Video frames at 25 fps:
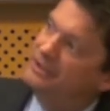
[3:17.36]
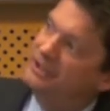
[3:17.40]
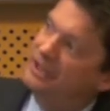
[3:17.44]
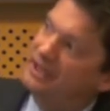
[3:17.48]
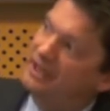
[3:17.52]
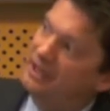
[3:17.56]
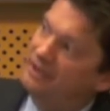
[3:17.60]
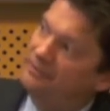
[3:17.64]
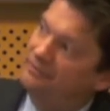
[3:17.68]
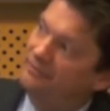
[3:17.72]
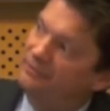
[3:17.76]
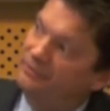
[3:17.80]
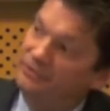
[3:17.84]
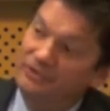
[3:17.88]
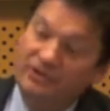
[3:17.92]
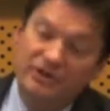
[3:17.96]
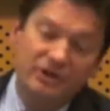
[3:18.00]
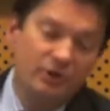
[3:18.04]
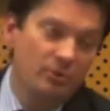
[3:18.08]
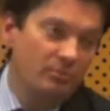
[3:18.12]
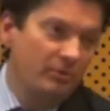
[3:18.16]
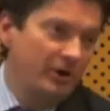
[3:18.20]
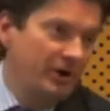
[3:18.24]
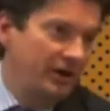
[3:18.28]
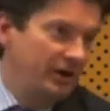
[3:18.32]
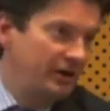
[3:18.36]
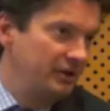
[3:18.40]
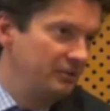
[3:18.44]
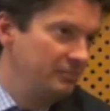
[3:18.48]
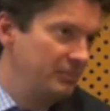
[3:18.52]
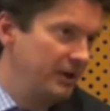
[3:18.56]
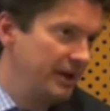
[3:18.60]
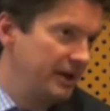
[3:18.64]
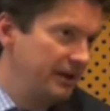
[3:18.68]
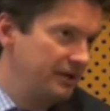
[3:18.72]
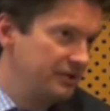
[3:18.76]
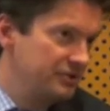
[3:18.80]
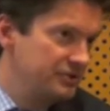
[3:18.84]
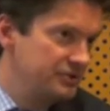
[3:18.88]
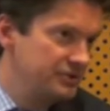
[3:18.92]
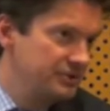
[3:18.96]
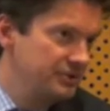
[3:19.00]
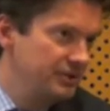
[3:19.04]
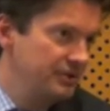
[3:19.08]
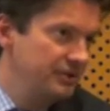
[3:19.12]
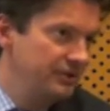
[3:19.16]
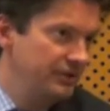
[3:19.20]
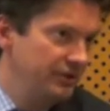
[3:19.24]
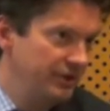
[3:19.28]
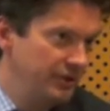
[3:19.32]
you have new market makers,
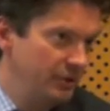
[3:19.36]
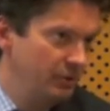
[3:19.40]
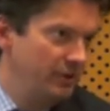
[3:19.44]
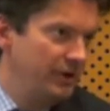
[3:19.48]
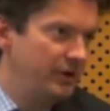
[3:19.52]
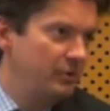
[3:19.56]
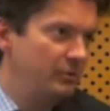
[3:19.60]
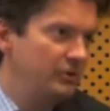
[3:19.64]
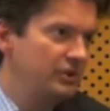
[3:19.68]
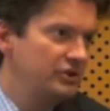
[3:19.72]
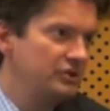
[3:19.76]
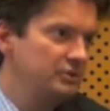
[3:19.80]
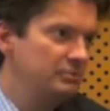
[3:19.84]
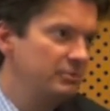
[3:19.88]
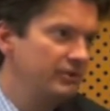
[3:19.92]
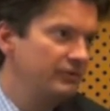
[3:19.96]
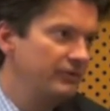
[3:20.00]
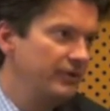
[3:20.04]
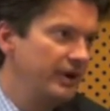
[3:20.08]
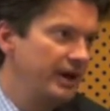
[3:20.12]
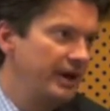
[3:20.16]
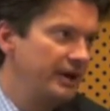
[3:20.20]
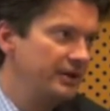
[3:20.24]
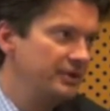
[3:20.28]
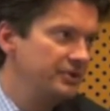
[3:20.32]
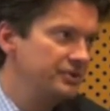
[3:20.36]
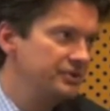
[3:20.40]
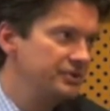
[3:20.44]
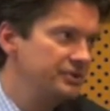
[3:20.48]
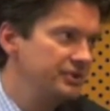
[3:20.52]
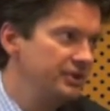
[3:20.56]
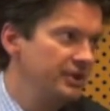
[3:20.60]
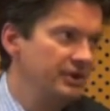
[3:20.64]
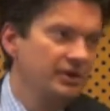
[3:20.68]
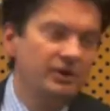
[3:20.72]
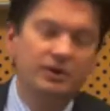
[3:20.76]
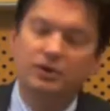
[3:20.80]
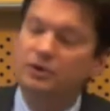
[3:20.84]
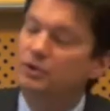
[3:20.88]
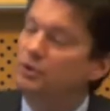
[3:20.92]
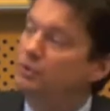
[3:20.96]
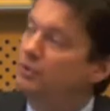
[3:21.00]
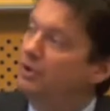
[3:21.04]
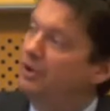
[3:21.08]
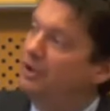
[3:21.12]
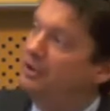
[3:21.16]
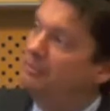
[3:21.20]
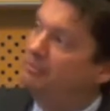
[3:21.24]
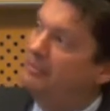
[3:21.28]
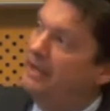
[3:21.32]
new liquidity providers,
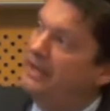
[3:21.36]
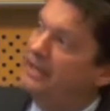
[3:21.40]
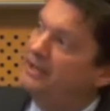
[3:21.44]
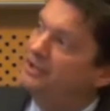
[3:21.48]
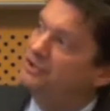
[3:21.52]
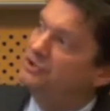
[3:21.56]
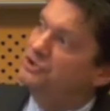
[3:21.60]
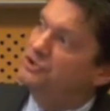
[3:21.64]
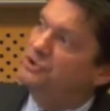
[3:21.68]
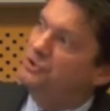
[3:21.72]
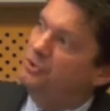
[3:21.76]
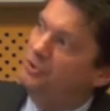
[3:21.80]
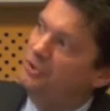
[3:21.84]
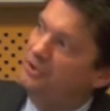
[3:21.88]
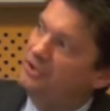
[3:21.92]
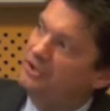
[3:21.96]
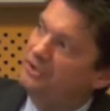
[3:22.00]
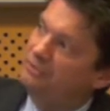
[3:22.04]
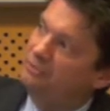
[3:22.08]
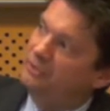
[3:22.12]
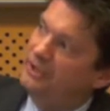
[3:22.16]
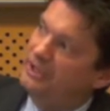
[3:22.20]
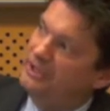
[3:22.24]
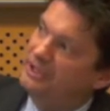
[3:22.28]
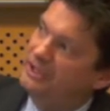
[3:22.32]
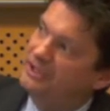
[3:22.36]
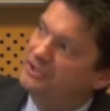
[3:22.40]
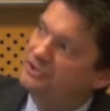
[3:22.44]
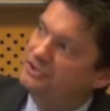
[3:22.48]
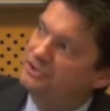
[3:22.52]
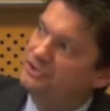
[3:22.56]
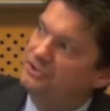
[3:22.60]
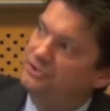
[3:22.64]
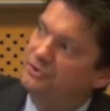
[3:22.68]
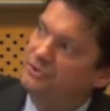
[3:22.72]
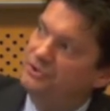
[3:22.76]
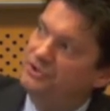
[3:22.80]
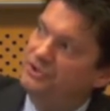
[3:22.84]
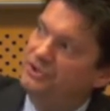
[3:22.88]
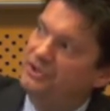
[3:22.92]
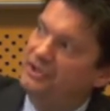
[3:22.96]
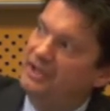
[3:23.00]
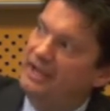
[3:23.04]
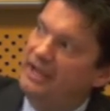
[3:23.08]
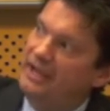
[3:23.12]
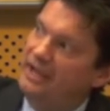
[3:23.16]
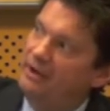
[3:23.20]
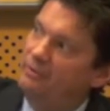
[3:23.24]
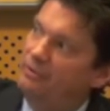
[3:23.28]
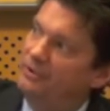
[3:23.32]
who are making sure that when institution
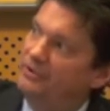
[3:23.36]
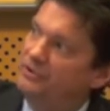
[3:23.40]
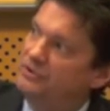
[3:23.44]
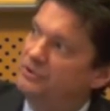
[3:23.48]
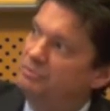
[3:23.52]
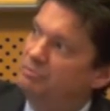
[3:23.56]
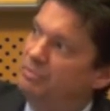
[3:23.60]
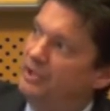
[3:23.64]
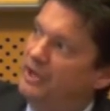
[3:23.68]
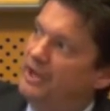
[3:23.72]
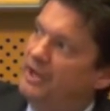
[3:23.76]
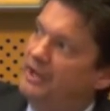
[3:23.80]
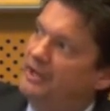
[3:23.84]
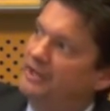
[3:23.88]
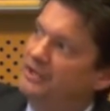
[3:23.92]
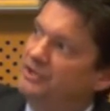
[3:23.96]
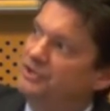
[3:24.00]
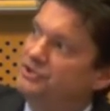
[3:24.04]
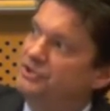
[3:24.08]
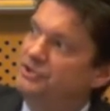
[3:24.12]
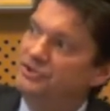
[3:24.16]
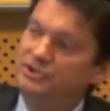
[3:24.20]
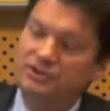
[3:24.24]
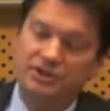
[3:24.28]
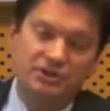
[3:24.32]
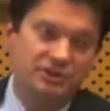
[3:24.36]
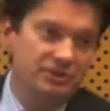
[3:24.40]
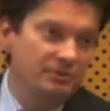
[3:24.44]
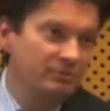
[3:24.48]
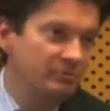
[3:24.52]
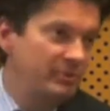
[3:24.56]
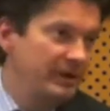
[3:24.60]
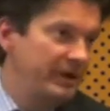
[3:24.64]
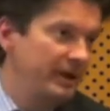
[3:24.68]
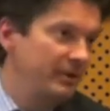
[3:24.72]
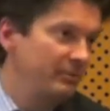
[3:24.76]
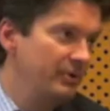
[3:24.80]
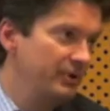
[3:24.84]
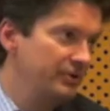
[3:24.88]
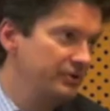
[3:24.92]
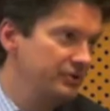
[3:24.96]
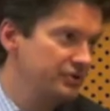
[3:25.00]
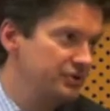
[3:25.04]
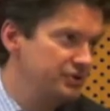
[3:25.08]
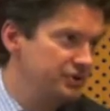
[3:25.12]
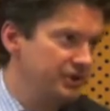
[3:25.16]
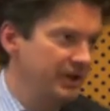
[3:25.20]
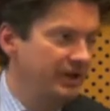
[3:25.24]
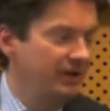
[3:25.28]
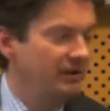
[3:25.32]
A want to buy and institution B want
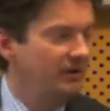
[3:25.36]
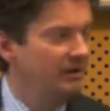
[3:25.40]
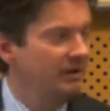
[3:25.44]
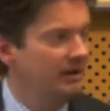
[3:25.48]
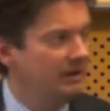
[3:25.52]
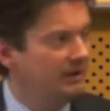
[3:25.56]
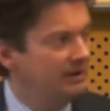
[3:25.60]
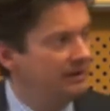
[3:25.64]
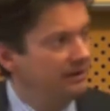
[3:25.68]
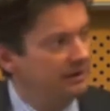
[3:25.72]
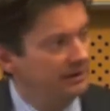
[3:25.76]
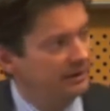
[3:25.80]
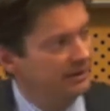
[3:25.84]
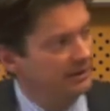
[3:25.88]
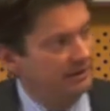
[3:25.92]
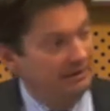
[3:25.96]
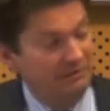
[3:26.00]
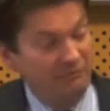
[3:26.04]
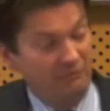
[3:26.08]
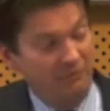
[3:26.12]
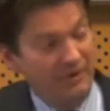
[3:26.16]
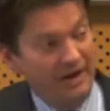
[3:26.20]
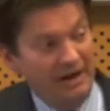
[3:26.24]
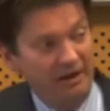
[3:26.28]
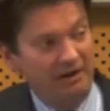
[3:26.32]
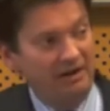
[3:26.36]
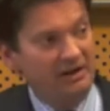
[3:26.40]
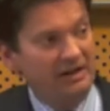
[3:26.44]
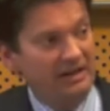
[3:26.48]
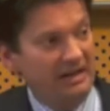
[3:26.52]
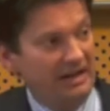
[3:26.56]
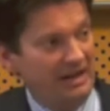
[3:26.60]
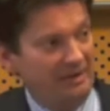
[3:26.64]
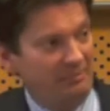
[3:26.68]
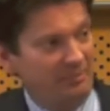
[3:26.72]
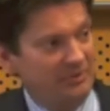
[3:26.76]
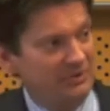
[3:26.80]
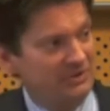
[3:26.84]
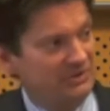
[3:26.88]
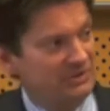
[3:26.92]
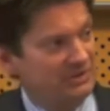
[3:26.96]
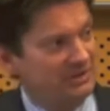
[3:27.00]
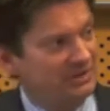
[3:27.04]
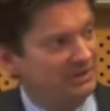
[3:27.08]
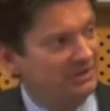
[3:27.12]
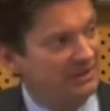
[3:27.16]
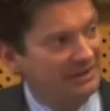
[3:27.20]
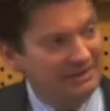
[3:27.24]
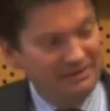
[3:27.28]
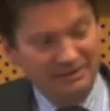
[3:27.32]
to sell, it rarely happens
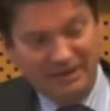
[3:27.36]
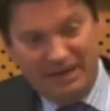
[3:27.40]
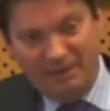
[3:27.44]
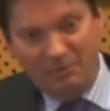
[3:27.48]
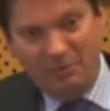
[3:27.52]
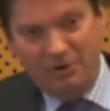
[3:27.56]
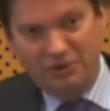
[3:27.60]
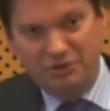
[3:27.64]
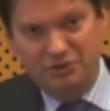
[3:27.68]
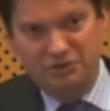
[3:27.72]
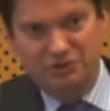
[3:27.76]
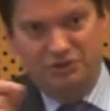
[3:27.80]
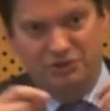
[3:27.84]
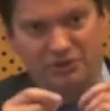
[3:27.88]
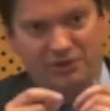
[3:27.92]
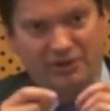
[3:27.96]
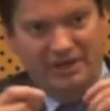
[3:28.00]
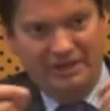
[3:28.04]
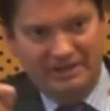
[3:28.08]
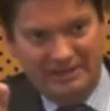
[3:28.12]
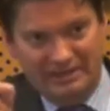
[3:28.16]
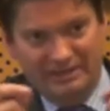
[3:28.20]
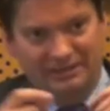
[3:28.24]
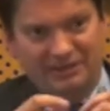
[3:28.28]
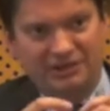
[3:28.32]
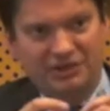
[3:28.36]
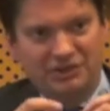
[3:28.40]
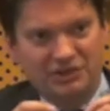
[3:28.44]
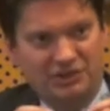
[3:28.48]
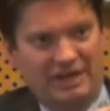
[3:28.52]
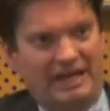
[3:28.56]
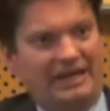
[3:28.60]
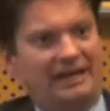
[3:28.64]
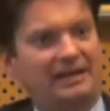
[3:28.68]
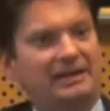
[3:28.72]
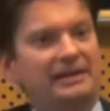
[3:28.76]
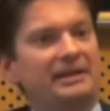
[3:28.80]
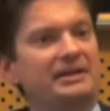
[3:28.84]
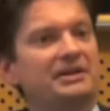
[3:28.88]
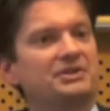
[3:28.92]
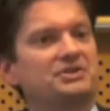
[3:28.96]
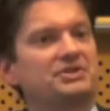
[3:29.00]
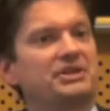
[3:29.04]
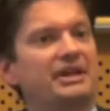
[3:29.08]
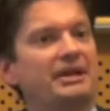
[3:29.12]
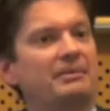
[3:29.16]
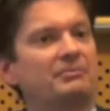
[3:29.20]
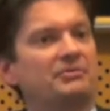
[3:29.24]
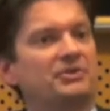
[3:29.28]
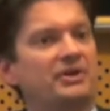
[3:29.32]
that they want to do that at exactly the
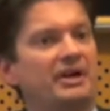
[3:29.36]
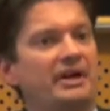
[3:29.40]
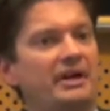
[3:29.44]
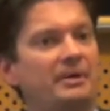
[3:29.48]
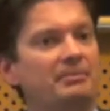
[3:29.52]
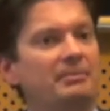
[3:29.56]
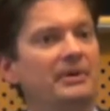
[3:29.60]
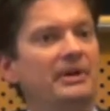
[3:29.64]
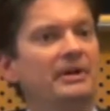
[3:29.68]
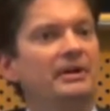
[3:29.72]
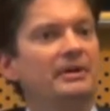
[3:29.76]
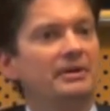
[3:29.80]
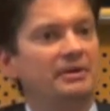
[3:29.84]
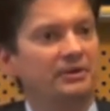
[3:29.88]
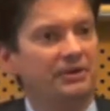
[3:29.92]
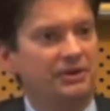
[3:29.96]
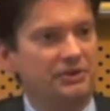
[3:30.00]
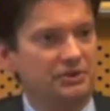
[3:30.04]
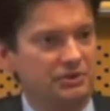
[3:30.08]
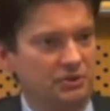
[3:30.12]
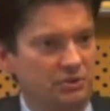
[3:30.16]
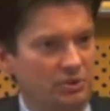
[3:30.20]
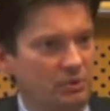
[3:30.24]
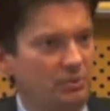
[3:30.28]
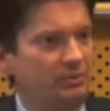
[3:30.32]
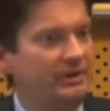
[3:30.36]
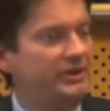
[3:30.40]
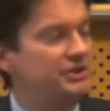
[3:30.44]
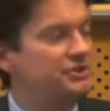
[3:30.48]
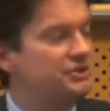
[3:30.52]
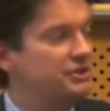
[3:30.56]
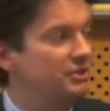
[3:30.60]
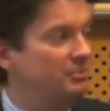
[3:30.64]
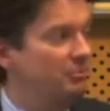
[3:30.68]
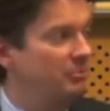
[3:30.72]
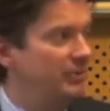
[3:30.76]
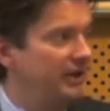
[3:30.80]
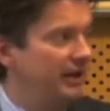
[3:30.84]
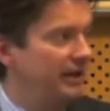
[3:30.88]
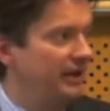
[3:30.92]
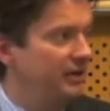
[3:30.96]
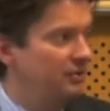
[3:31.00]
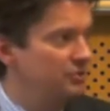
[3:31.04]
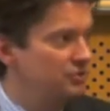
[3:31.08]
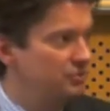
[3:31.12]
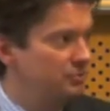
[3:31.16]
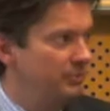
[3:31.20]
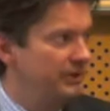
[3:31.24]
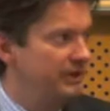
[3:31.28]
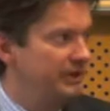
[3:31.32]
same time. There's always somebody
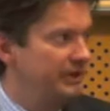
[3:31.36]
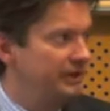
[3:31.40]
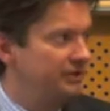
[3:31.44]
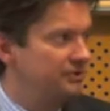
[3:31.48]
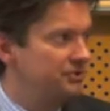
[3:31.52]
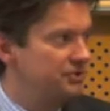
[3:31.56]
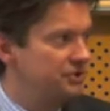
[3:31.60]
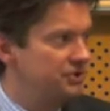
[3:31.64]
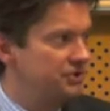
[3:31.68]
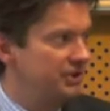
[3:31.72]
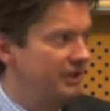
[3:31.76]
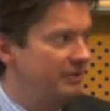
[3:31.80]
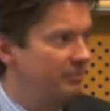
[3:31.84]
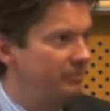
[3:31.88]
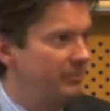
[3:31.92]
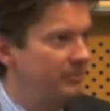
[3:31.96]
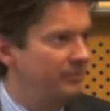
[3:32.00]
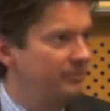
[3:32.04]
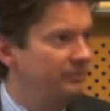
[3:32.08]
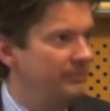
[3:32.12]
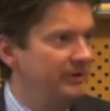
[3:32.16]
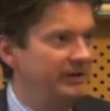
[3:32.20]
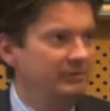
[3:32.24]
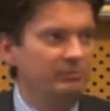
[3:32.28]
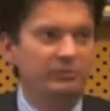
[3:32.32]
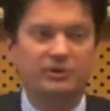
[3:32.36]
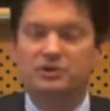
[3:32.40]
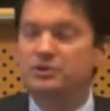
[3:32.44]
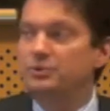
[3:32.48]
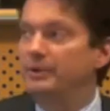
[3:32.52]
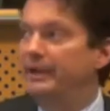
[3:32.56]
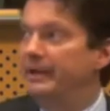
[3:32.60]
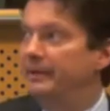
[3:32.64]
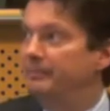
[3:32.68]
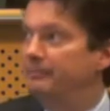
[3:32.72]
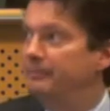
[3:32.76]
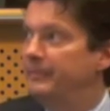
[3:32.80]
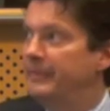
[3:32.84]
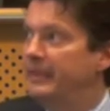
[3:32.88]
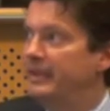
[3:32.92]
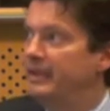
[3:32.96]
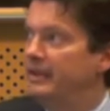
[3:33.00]
who's willing to step in between.